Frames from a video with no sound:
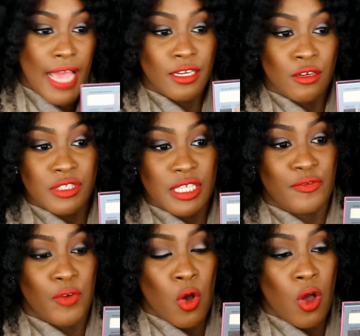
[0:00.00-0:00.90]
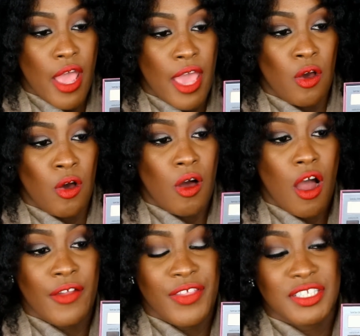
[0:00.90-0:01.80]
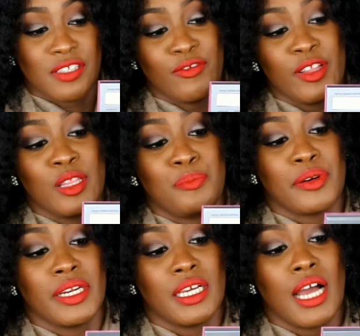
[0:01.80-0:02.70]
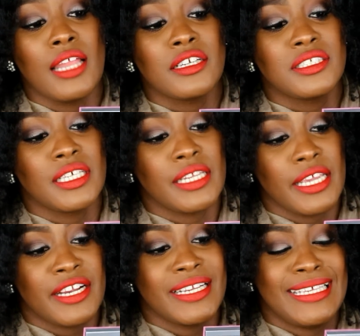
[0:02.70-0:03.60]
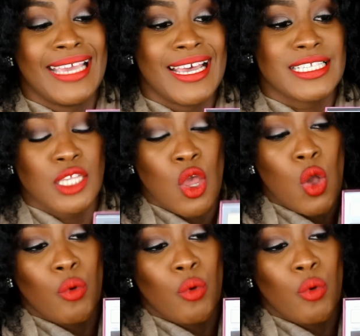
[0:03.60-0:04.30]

I don't see fall at all. Are there some really pretty colors in here? Yes.